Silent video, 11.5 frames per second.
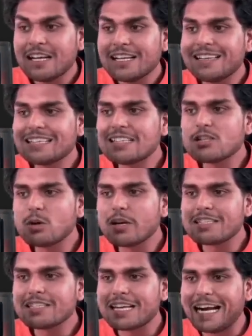This is known
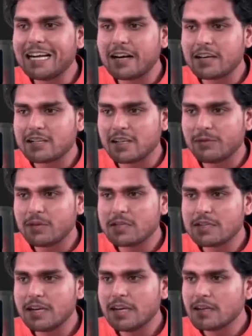as iteration. If you'll see,